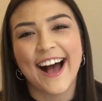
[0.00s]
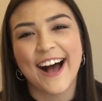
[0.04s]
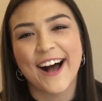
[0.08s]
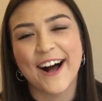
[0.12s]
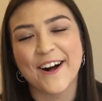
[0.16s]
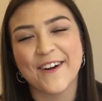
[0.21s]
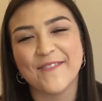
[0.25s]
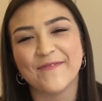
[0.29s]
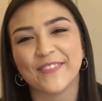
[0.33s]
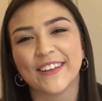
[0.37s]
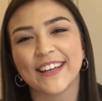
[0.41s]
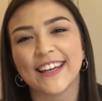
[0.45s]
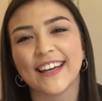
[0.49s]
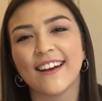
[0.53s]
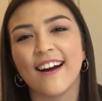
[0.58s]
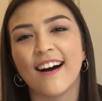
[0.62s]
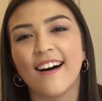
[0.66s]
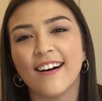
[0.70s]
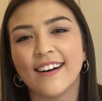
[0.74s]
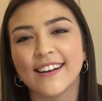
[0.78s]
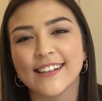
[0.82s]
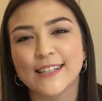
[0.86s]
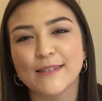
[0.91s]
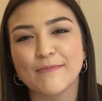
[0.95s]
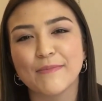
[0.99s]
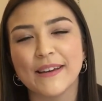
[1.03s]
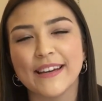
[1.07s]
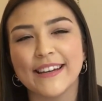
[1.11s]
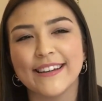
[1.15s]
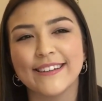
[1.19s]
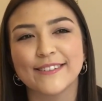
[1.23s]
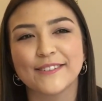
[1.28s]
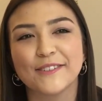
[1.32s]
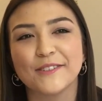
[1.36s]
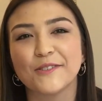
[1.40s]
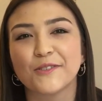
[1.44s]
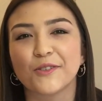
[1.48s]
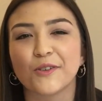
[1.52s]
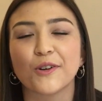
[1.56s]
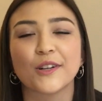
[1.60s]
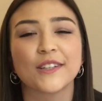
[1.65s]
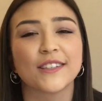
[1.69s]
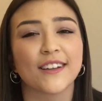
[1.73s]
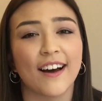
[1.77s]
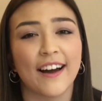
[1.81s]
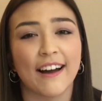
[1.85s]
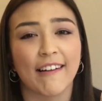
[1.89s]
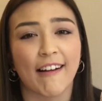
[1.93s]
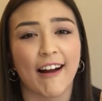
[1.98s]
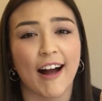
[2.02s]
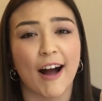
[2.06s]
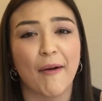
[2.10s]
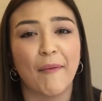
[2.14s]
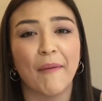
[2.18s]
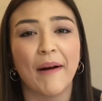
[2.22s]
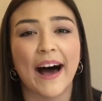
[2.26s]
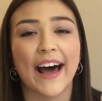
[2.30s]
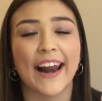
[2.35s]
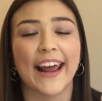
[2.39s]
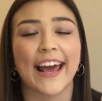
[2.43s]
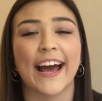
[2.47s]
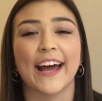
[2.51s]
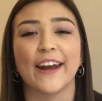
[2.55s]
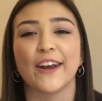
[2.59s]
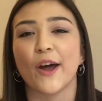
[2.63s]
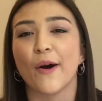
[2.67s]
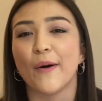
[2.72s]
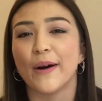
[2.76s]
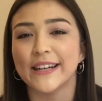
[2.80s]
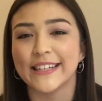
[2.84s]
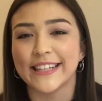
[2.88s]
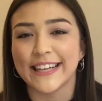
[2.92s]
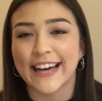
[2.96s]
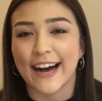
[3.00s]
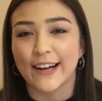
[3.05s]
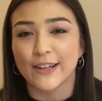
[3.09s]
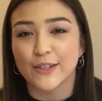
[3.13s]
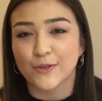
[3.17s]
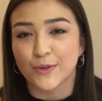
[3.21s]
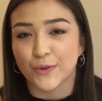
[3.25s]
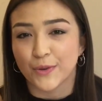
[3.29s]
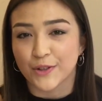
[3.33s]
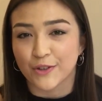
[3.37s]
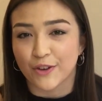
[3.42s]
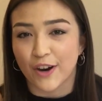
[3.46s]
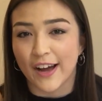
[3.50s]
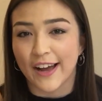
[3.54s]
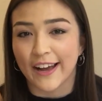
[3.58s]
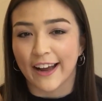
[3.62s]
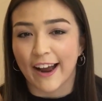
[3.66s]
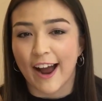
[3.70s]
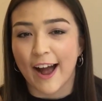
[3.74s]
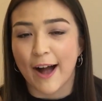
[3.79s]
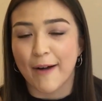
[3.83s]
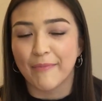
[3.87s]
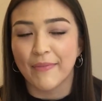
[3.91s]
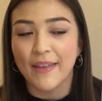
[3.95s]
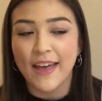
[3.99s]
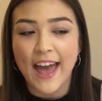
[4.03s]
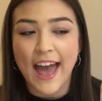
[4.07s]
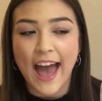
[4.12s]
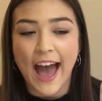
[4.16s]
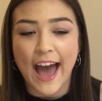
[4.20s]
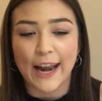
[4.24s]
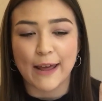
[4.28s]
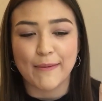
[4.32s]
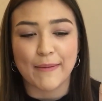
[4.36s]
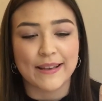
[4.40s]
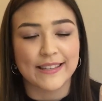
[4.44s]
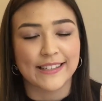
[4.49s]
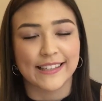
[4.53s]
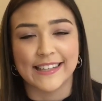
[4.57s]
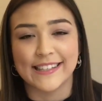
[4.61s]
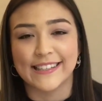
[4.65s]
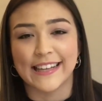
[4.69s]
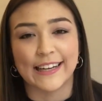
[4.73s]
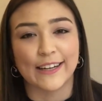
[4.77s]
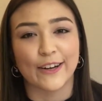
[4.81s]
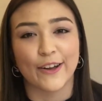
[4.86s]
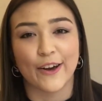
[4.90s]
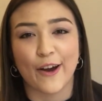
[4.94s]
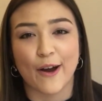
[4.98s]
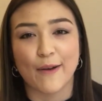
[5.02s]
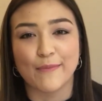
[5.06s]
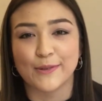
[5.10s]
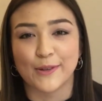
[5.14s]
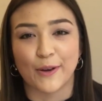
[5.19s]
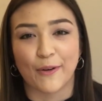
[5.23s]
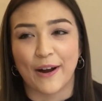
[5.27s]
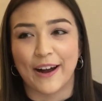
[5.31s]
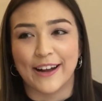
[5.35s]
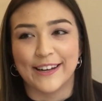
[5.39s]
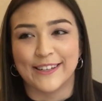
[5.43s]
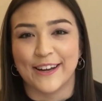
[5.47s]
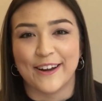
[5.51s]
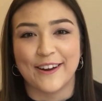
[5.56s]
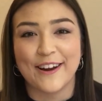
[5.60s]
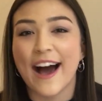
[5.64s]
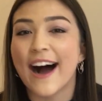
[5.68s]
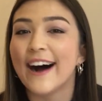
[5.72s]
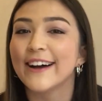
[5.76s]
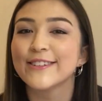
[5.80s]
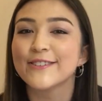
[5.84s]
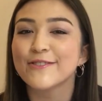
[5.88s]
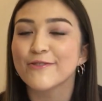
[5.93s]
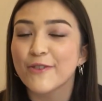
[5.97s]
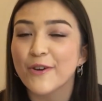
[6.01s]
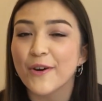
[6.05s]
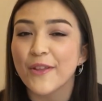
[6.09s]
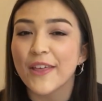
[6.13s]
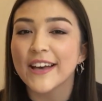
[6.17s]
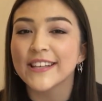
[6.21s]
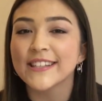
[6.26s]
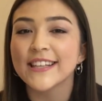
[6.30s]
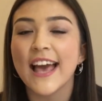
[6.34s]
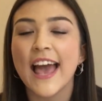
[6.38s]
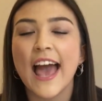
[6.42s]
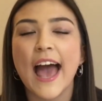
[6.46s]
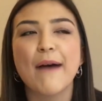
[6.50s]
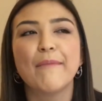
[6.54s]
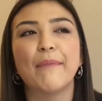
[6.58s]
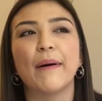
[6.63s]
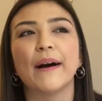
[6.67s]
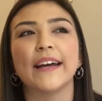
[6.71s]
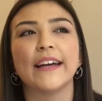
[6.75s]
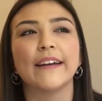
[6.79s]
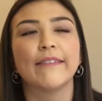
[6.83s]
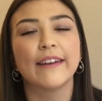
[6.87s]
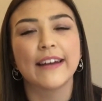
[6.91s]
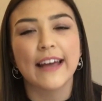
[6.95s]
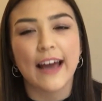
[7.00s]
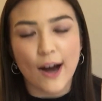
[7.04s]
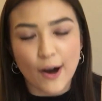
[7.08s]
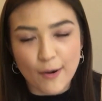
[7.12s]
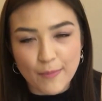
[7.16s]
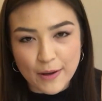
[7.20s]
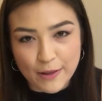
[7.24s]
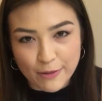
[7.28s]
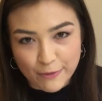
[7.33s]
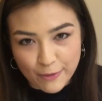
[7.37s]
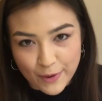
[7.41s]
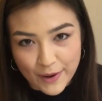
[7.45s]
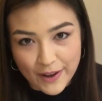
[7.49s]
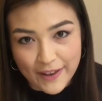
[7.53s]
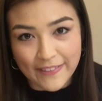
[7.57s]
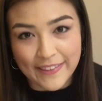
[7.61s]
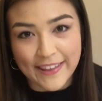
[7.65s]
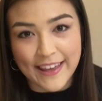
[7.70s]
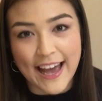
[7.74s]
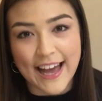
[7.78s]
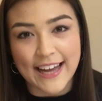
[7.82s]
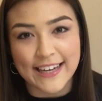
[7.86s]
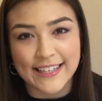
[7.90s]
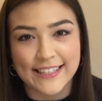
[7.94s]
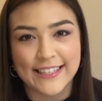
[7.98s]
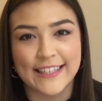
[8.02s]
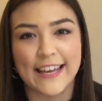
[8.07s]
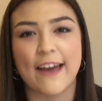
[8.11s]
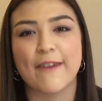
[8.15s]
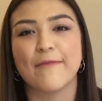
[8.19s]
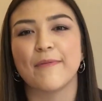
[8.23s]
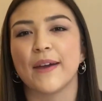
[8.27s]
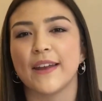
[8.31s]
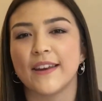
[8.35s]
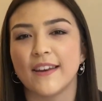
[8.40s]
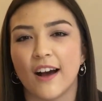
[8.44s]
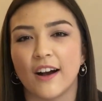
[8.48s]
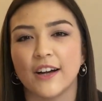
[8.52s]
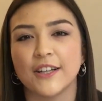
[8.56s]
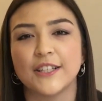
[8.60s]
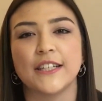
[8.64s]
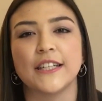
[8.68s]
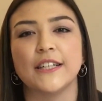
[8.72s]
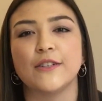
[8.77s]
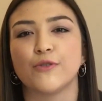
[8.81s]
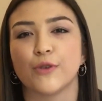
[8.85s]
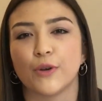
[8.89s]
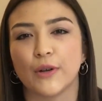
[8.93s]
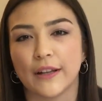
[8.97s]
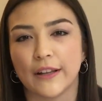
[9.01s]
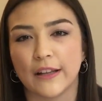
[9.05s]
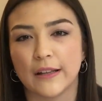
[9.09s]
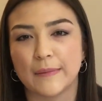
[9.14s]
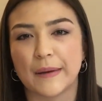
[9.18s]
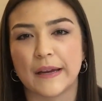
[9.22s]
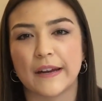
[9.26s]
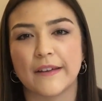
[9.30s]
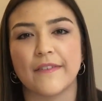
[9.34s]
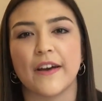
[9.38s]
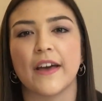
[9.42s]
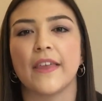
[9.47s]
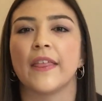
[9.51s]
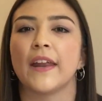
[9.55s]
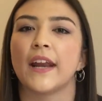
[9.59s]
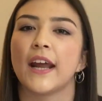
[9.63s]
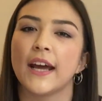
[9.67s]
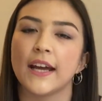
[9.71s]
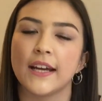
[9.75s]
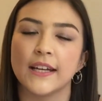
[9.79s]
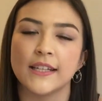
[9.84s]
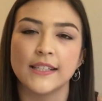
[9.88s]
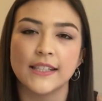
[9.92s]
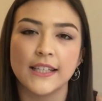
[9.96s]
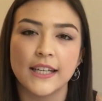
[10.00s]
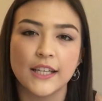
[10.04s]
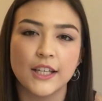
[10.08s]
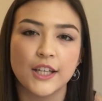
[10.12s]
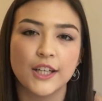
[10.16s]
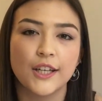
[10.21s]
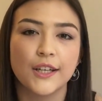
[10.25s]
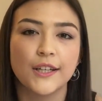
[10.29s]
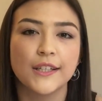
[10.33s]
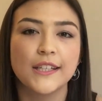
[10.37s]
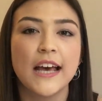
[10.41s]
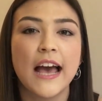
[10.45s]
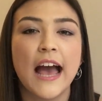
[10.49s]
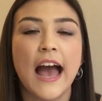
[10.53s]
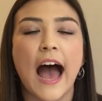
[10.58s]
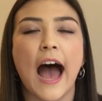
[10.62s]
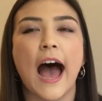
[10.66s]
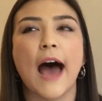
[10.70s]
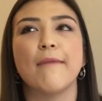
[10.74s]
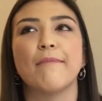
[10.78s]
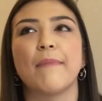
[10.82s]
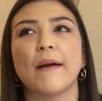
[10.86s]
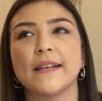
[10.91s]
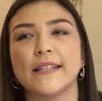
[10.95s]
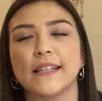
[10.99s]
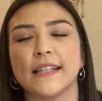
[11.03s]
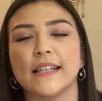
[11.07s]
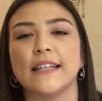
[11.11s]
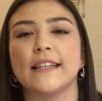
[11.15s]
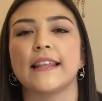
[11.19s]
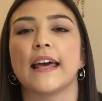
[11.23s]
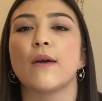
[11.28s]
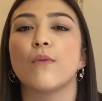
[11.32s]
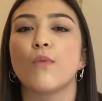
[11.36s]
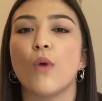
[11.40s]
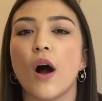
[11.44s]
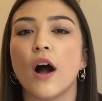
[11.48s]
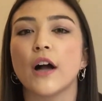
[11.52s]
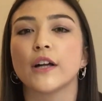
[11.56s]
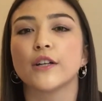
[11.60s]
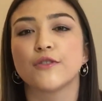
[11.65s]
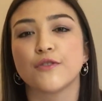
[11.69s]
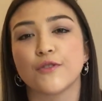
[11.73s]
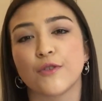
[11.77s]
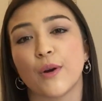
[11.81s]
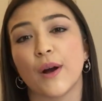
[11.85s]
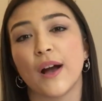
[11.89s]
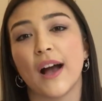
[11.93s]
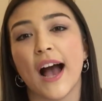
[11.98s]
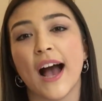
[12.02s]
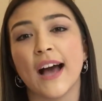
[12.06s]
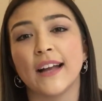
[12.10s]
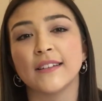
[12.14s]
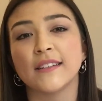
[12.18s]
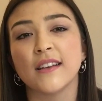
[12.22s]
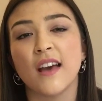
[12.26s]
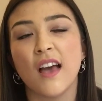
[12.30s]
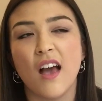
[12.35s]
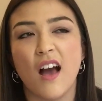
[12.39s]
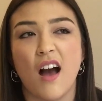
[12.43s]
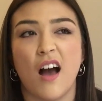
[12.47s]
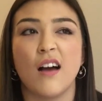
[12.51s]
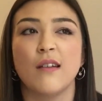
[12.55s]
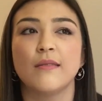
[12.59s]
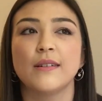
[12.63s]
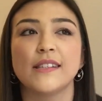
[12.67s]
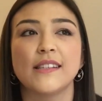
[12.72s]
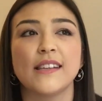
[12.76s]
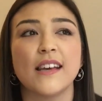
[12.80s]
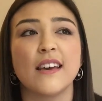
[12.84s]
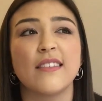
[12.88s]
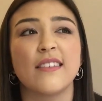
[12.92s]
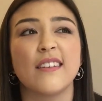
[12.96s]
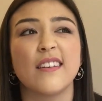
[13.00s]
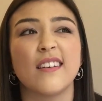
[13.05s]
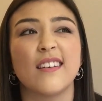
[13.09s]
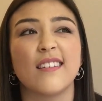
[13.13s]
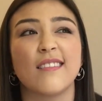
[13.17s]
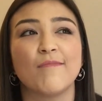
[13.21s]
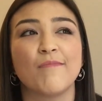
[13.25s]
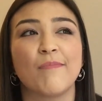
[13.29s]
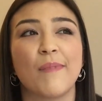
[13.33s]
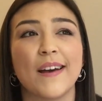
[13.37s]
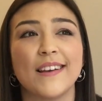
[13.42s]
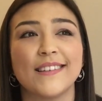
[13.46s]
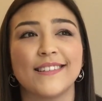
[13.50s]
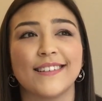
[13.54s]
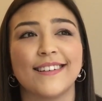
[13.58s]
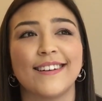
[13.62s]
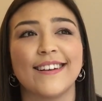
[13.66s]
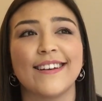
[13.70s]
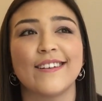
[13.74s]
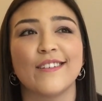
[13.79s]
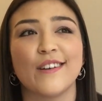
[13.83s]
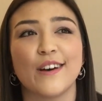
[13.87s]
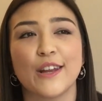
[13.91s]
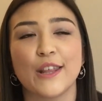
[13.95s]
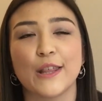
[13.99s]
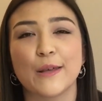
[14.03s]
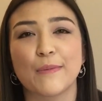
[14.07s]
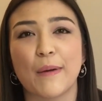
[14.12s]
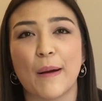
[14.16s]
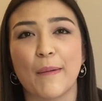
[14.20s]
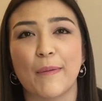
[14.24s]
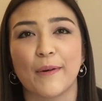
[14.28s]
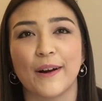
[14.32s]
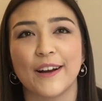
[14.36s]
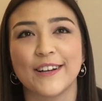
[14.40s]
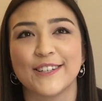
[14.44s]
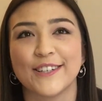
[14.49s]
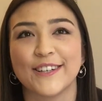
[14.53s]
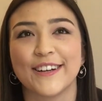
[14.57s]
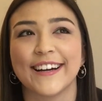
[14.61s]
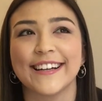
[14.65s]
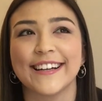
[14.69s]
Um, he asked me to draw a diagram, and I had no idea how to draw the diagram, and I basically said, look, I'm sorry, I don't know how to draw this, but he really helped me through it in the end. He gave me a nudge, he drew a little bit of it, and then I continued, and basically they worked through it. And I would say that basically none of the preparation